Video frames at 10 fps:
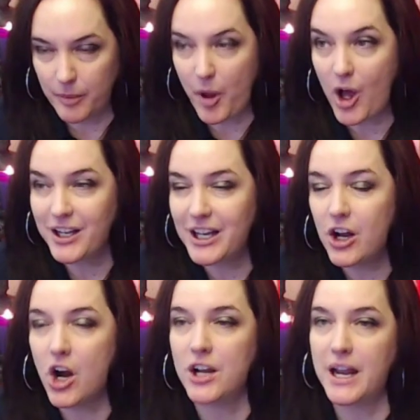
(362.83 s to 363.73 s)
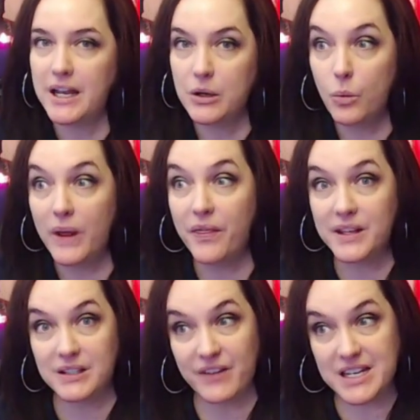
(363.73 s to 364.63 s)
upon incarnating with
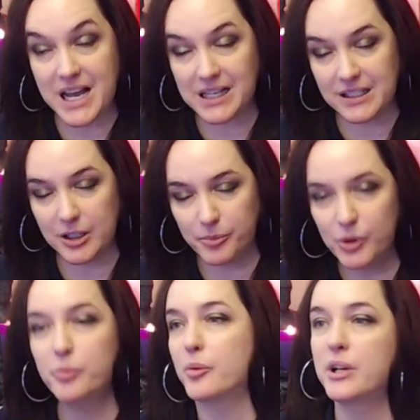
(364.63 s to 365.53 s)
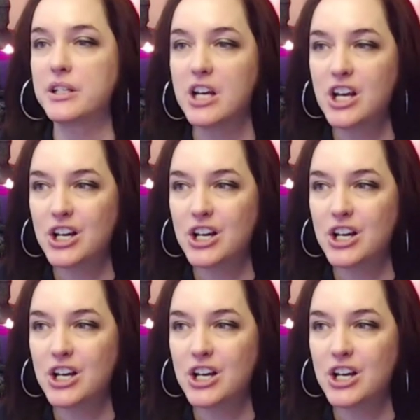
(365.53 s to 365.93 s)
this fantastic blueprint,